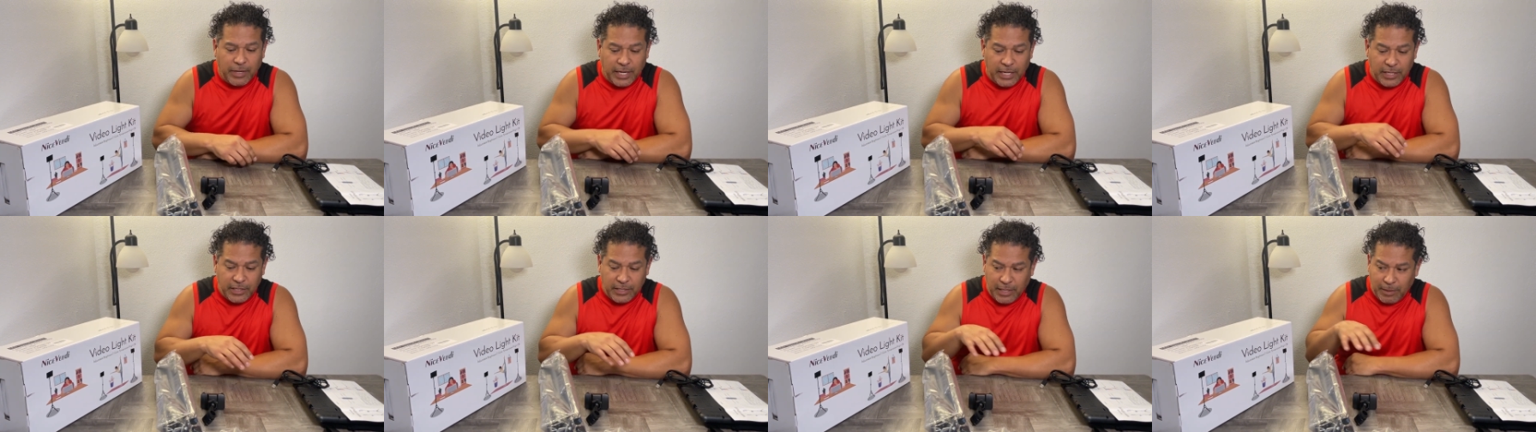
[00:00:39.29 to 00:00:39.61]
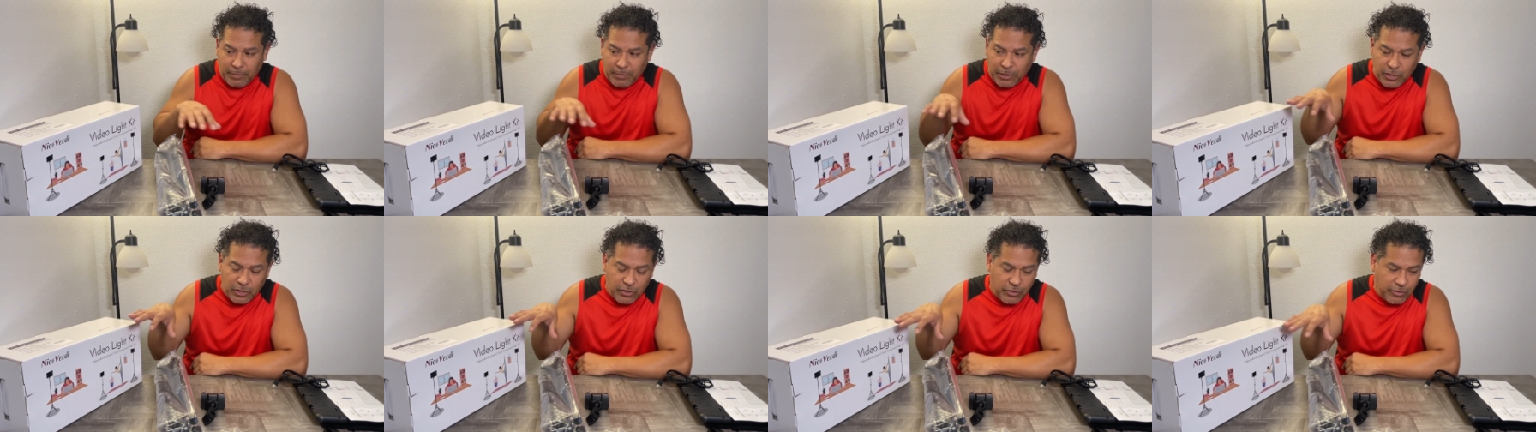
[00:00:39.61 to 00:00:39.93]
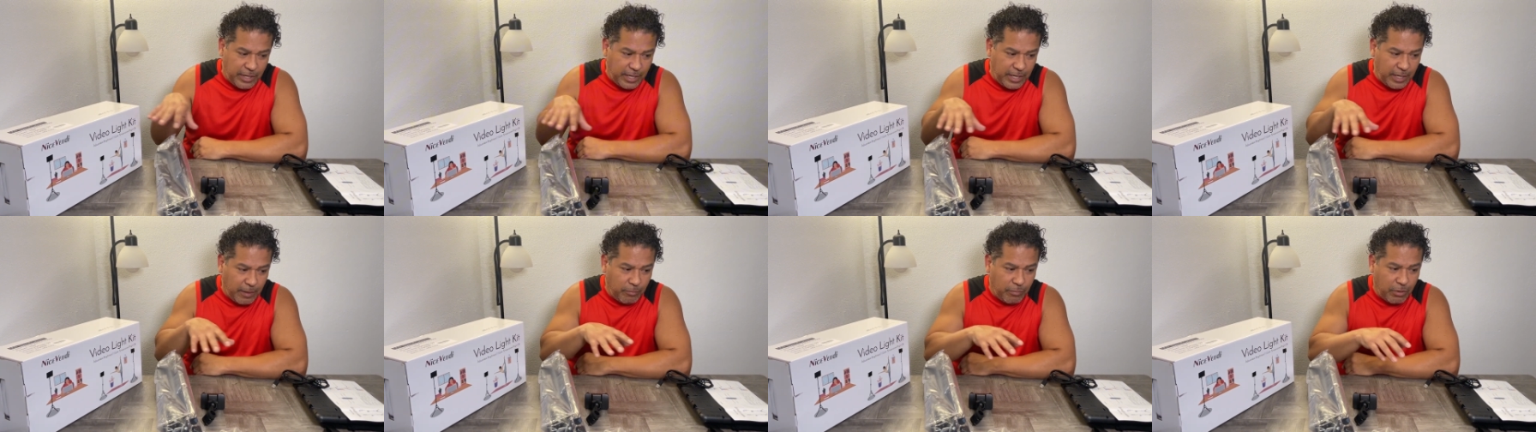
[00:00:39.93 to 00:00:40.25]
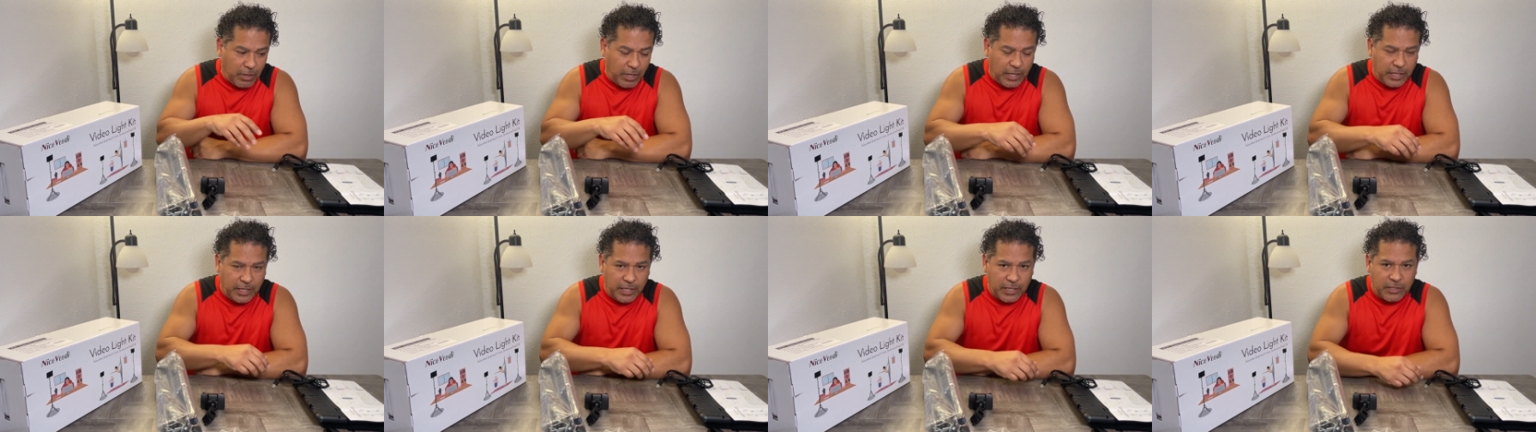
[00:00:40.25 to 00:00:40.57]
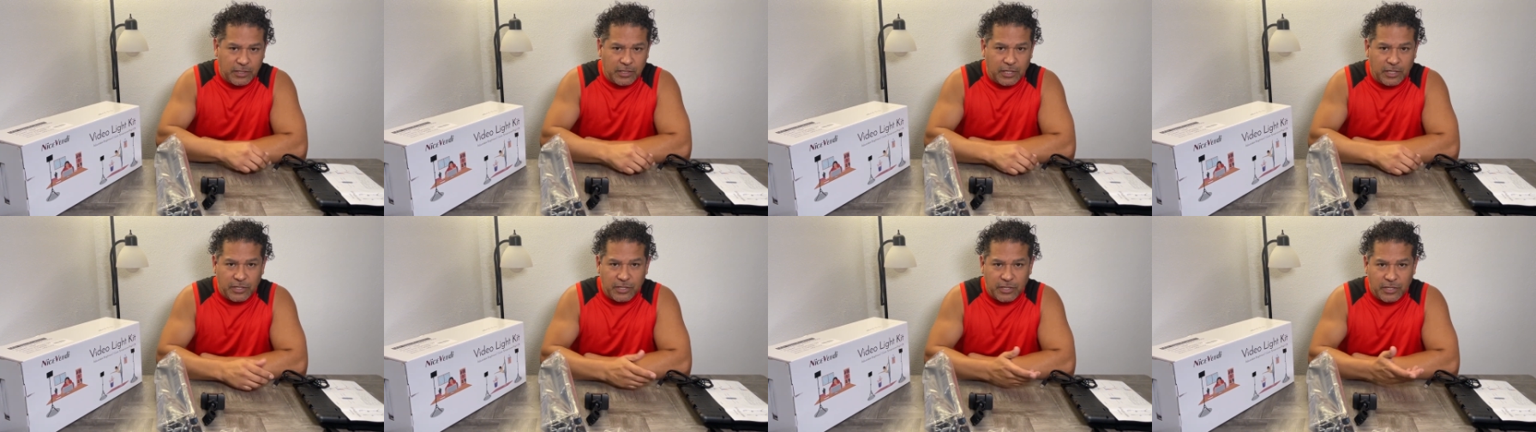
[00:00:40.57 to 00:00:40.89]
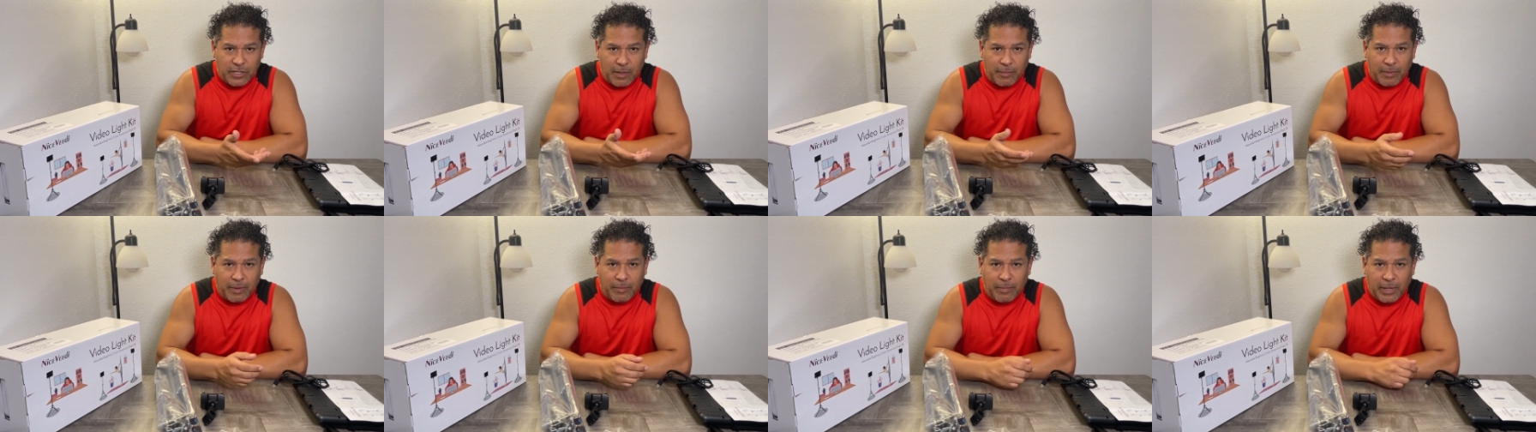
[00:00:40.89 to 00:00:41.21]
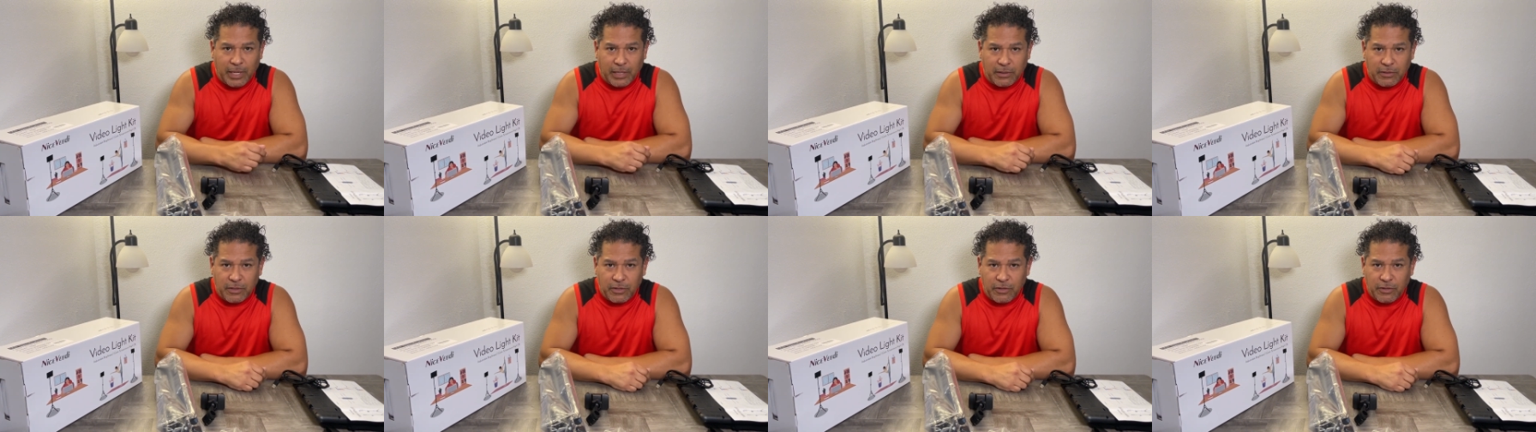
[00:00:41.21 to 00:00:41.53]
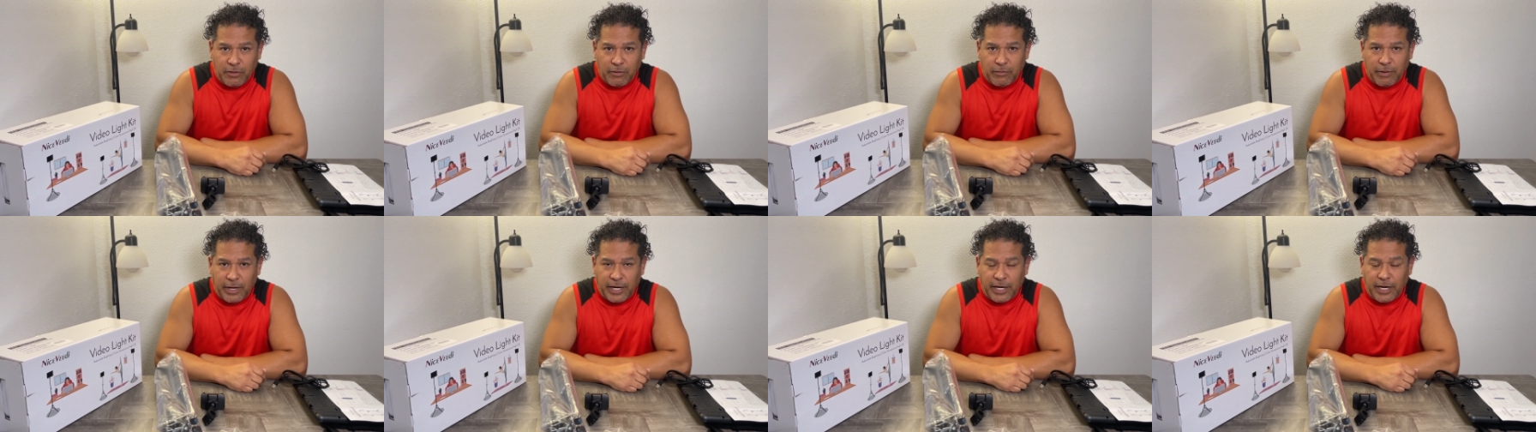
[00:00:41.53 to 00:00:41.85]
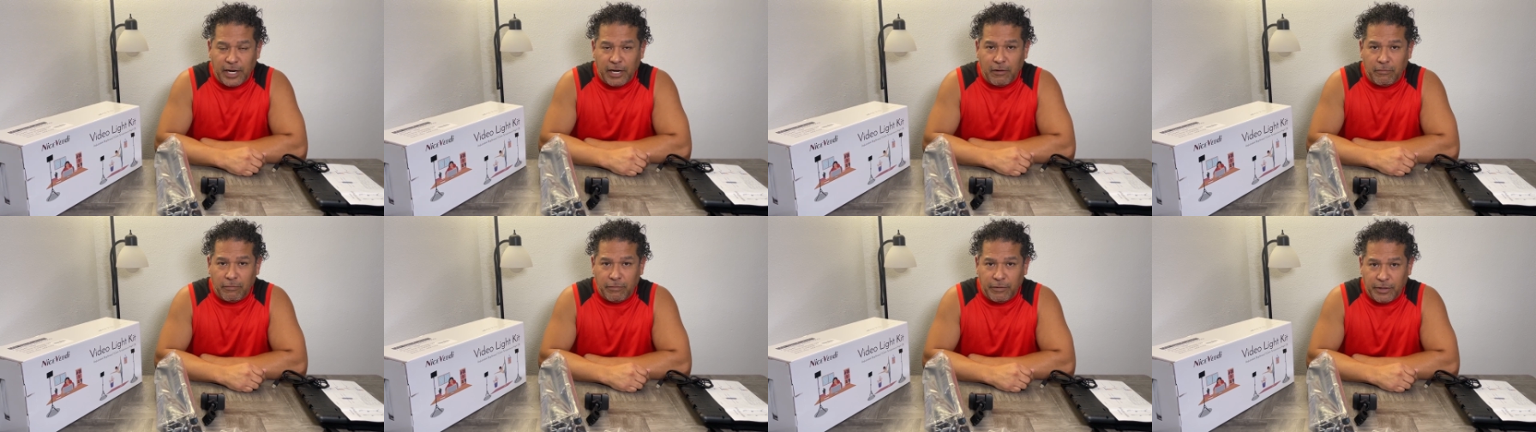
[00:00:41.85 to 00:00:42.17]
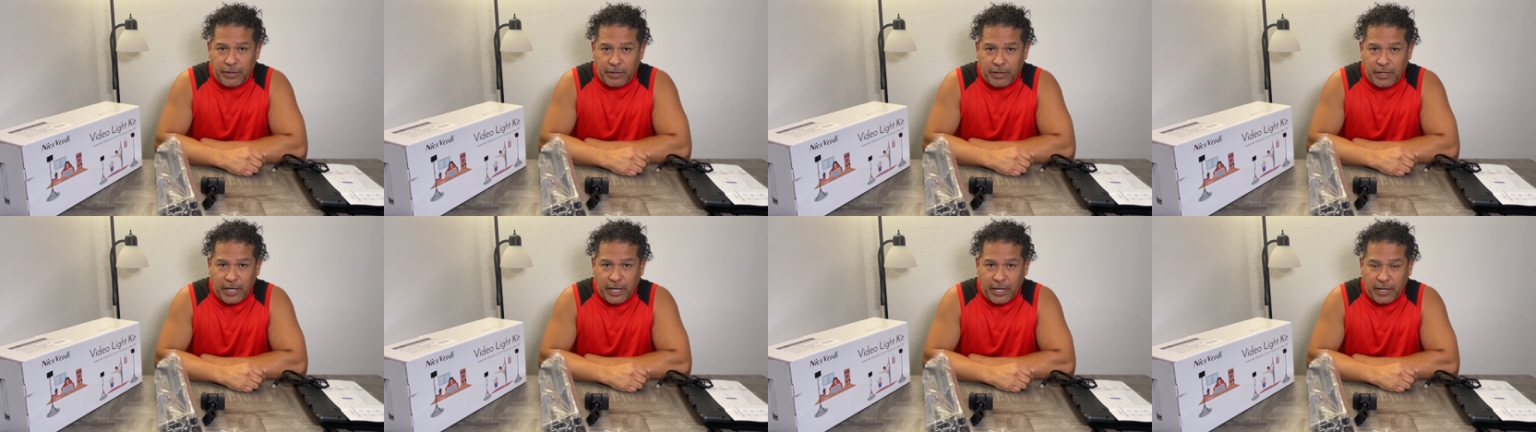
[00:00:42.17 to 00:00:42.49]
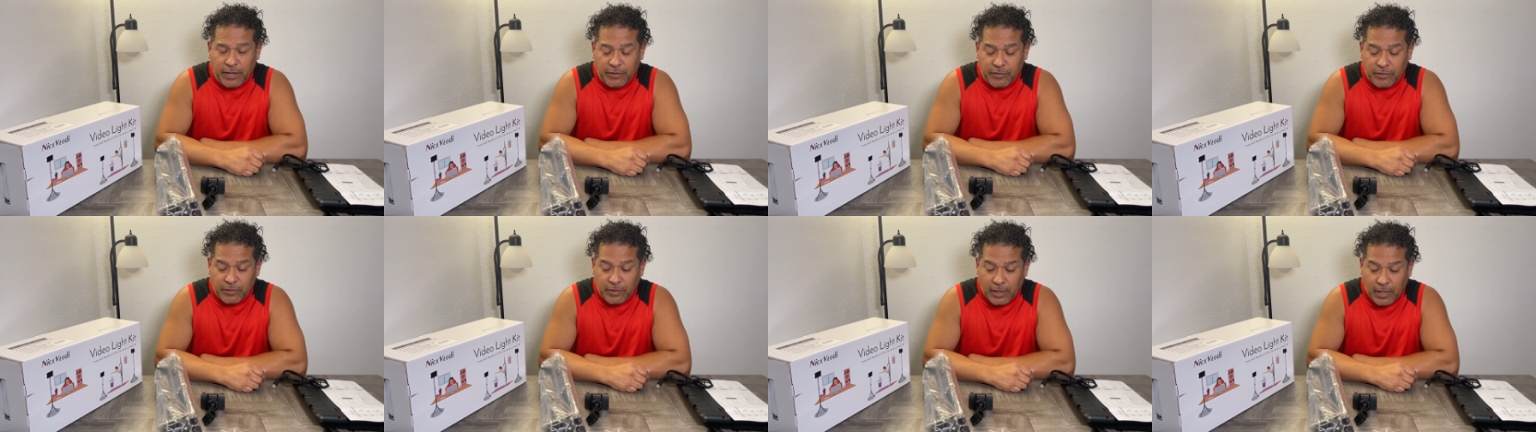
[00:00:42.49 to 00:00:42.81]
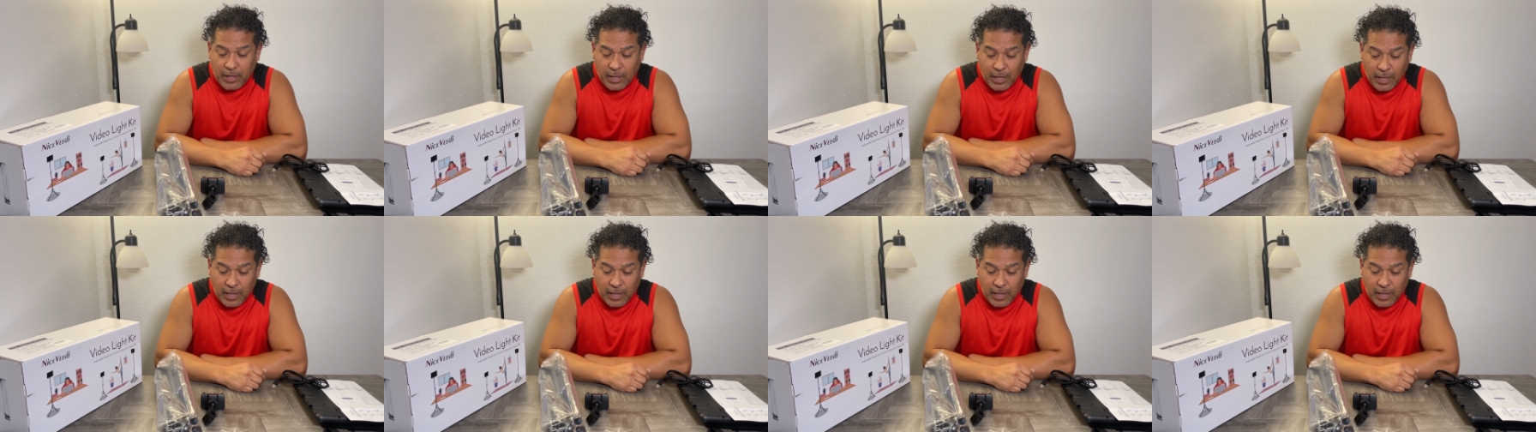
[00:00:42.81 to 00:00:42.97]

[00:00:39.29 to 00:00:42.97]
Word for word: and demonstrating products such as I'm about to do right now for you guys.